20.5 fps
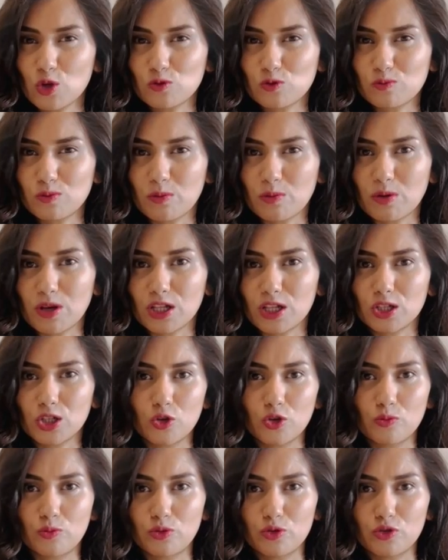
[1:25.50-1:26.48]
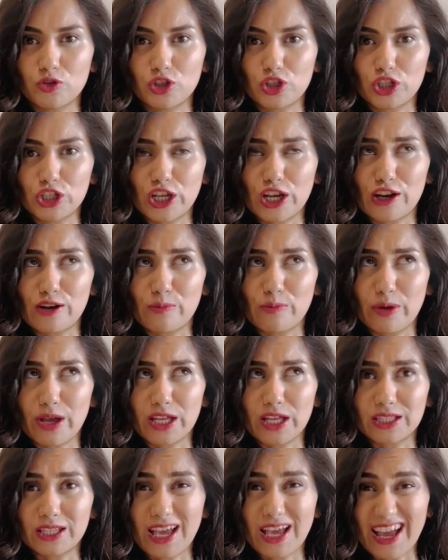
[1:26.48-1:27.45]
people who push their
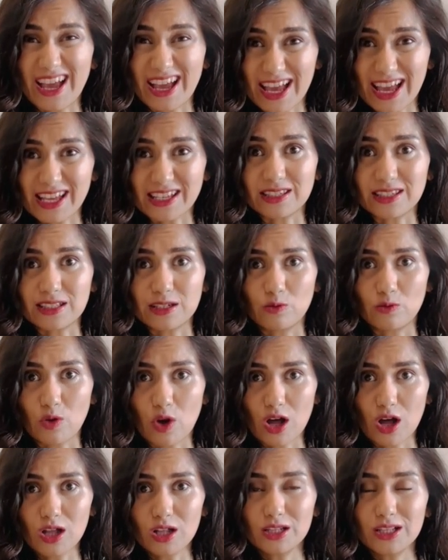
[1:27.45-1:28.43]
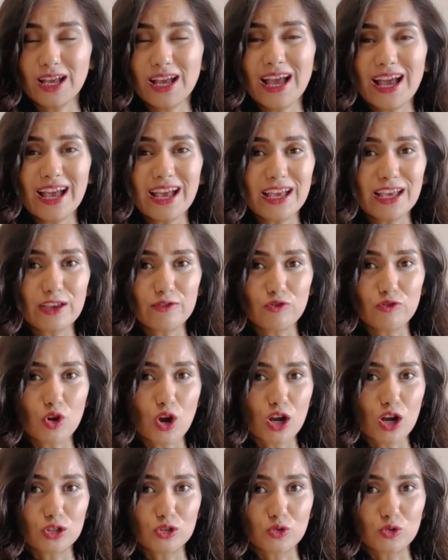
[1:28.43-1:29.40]
bed against the wall? If
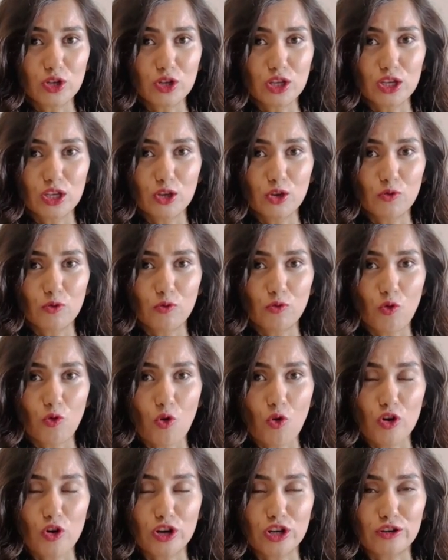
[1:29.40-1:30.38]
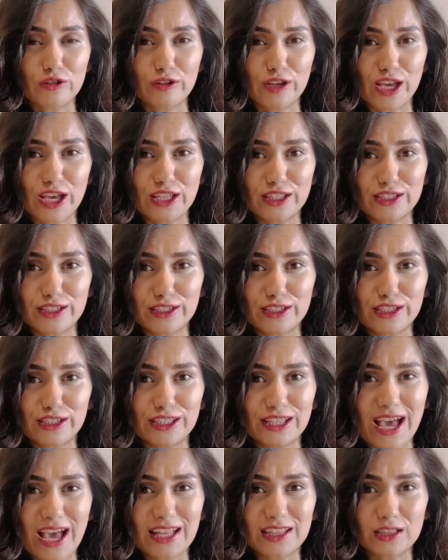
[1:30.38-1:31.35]
you are looking for
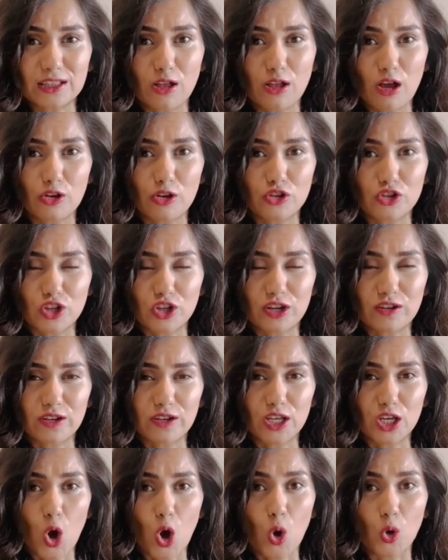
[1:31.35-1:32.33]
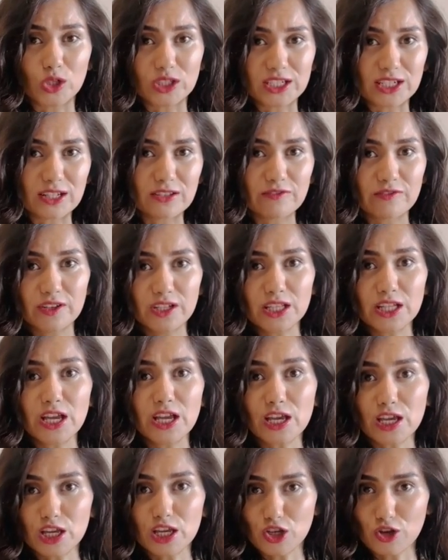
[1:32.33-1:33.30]
creating that luxury hotel
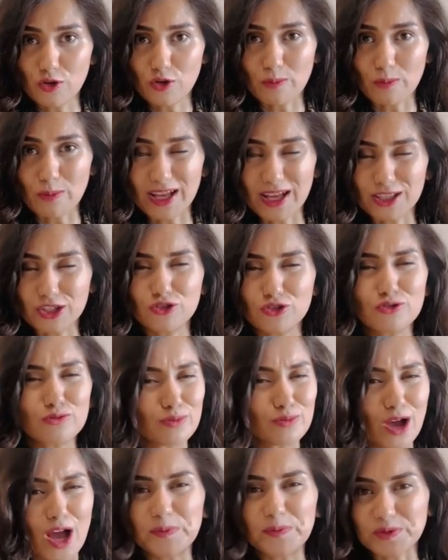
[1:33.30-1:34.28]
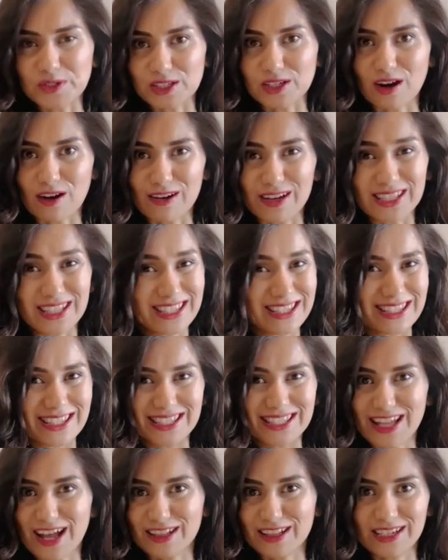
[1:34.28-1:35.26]
feeling in your bedroom, I'm sorry, this
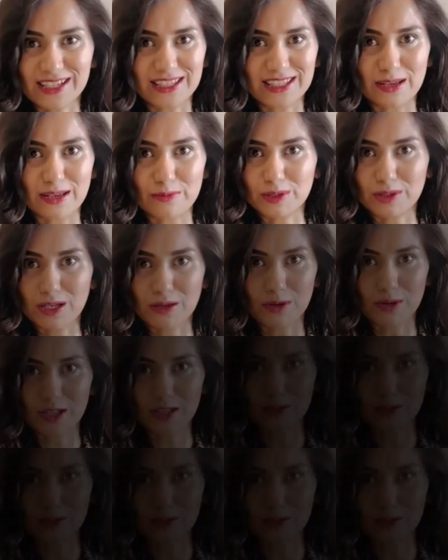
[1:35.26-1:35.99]
is not acceptable.